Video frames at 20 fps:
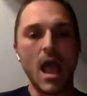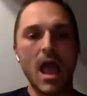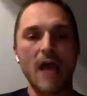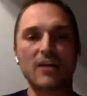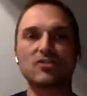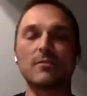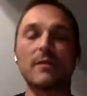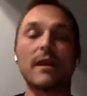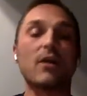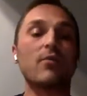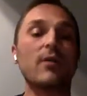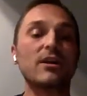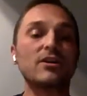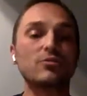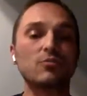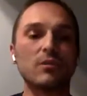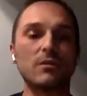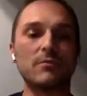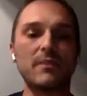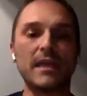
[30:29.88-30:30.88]
And so my
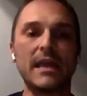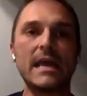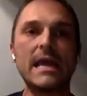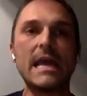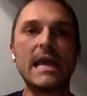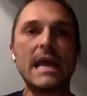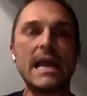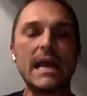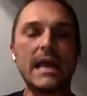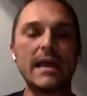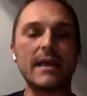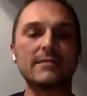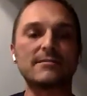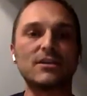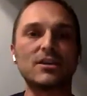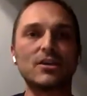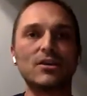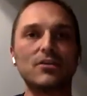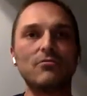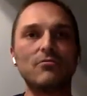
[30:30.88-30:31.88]
question would be, is
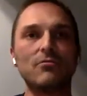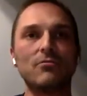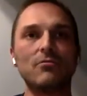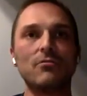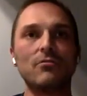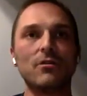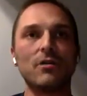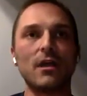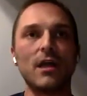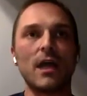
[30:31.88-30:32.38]
you